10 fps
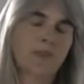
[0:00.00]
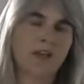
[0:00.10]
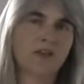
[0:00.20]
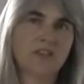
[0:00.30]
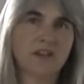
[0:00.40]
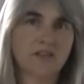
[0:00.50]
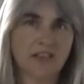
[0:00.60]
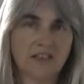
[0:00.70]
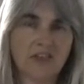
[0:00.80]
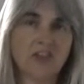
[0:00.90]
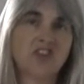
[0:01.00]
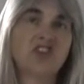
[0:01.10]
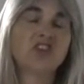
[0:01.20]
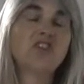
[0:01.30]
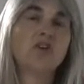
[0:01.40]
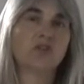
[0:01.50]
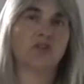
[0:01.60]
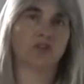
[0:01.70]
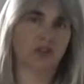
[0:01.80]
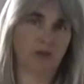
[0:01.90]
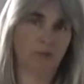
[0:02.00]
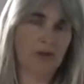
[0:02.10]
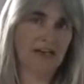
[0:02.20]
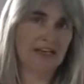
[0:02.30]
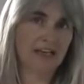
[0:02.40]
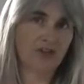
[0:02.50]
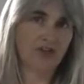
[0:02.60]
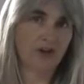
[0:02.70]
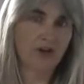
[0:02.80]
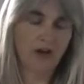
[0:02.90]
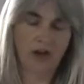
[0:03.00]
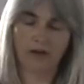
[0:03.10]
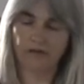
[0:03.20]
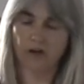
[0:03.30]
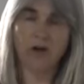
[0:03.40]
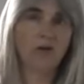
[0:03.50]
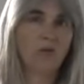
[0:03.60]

Using those links does not cost you a penny extra over